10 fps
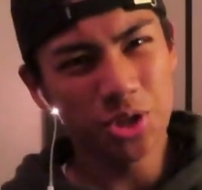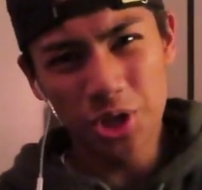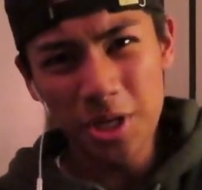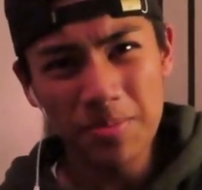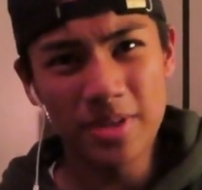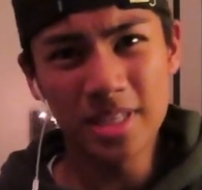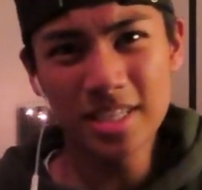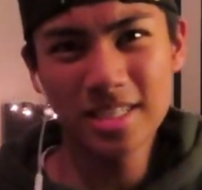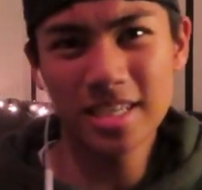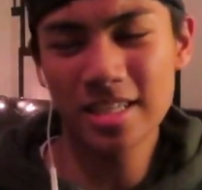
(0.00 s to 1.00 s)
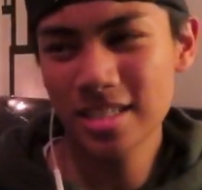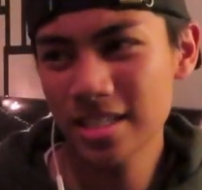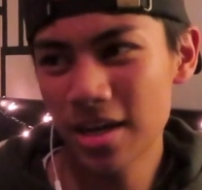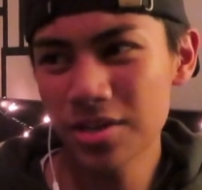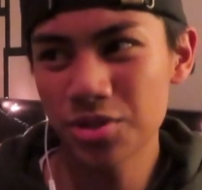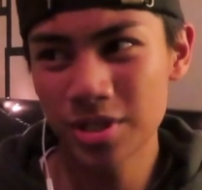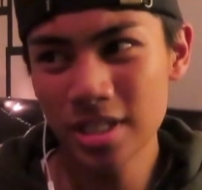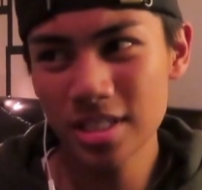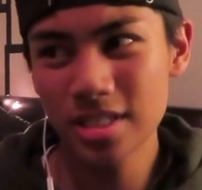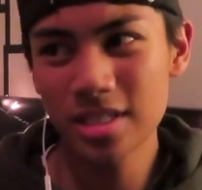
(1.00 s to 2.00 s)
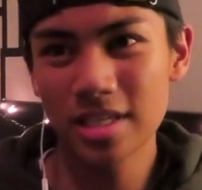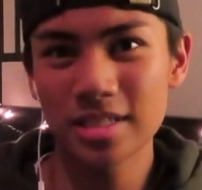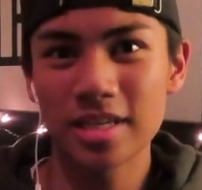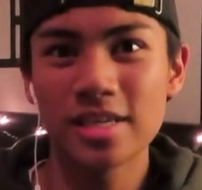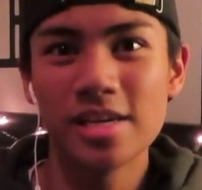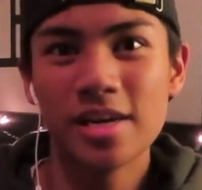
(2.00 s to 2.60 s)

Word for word: 30 minutes and just got drinks, cause like